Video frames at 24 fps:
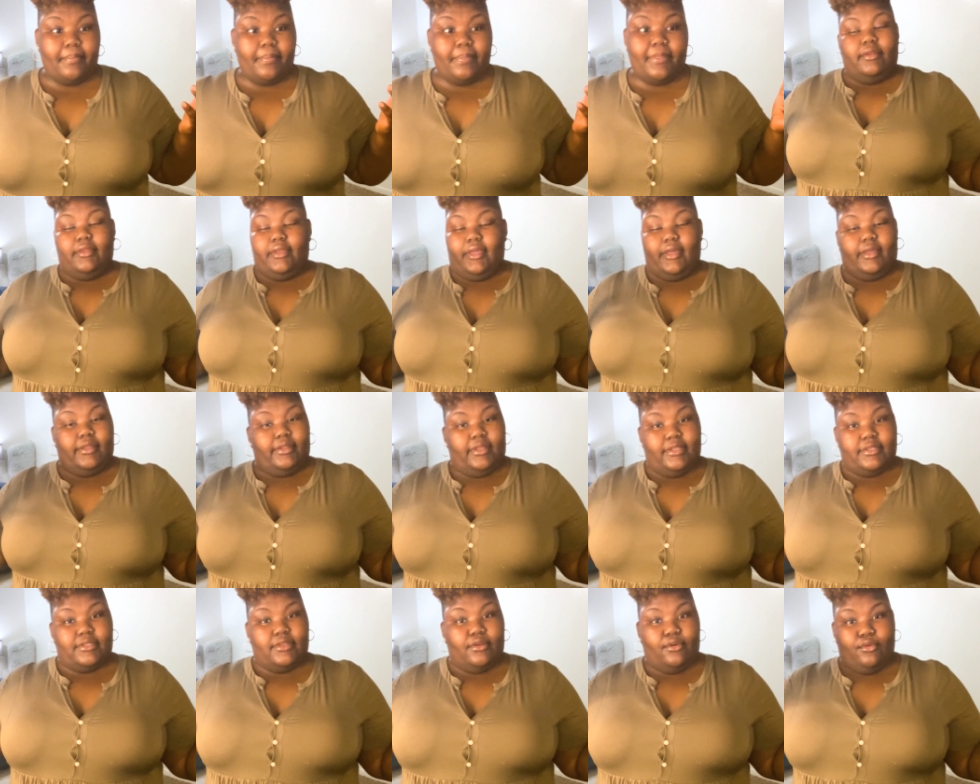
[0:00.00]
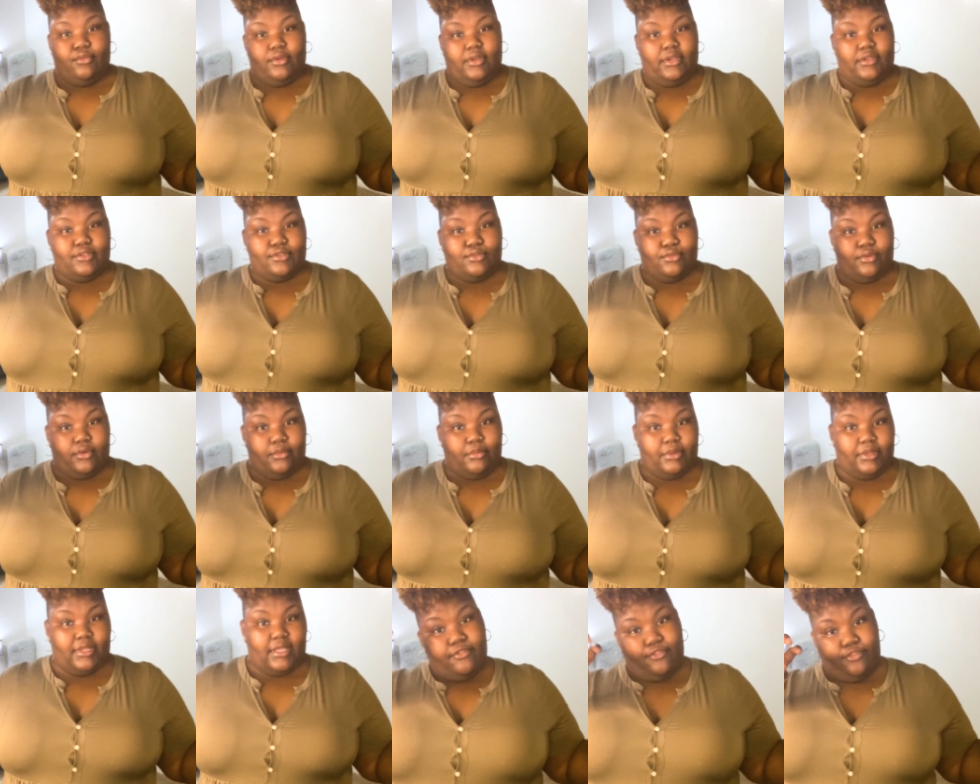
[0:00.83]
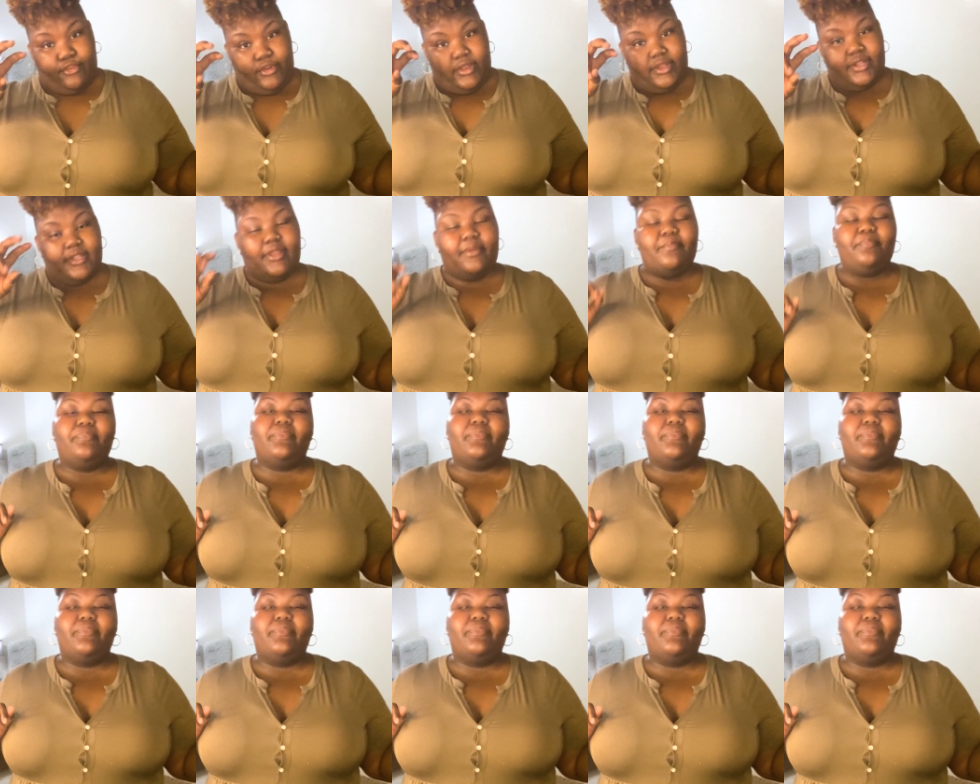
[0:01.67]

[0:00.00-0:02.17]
Yeah, that's a whole nother story with that friend.